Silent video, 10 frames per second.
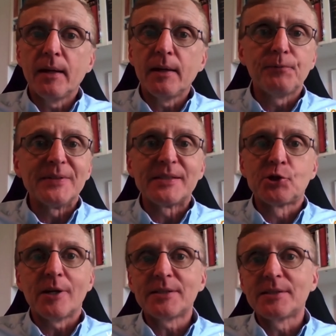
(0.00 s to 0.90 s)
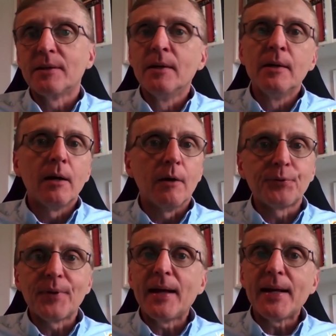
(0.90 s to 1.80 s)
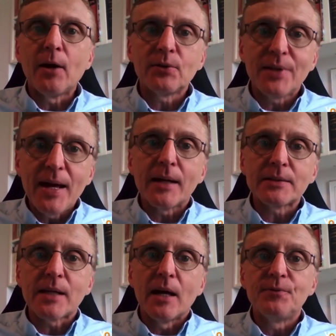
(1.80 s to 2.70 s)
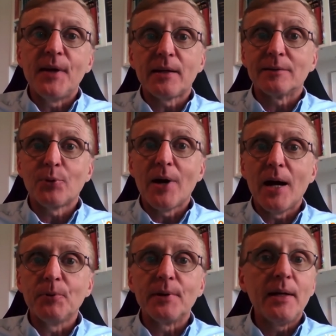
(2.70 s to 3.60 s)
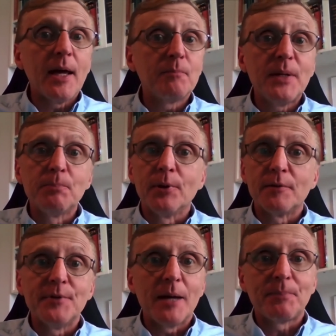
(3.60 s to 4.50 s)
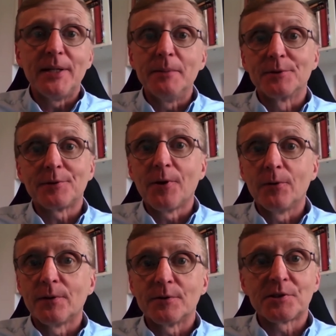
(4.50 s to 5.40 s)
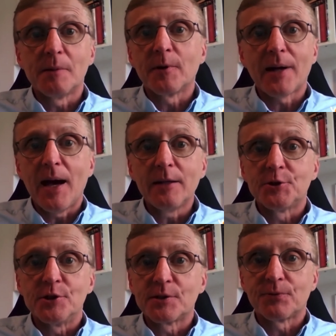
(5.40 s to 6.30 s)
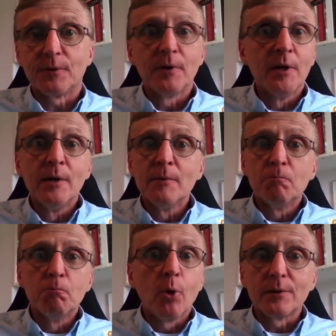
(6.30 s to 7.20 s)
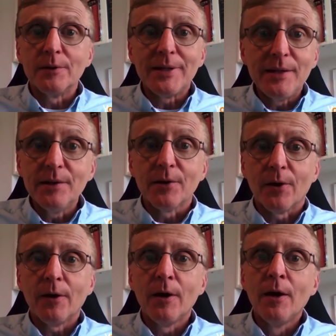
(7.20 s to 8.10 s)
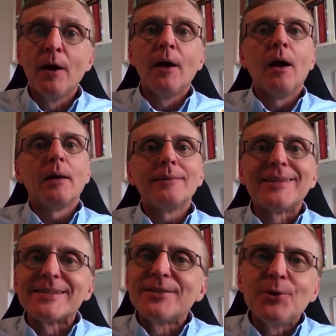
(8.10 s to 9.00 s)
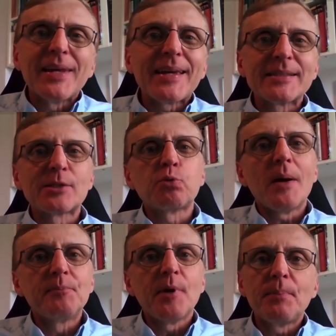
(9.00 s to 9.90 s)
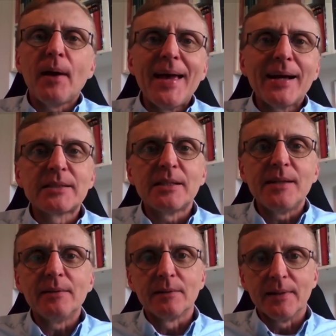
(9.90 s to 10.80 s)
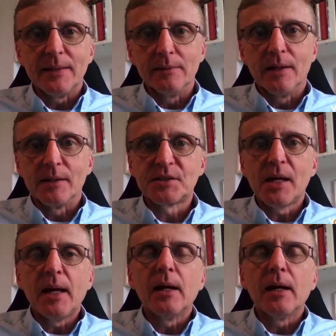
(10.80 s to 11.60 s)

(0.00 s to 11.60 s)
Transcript: If it's just a flat out tax on vacant property and people have not been able to go to their summer cottages for more than a year, do, do they get swept up accidentally in this?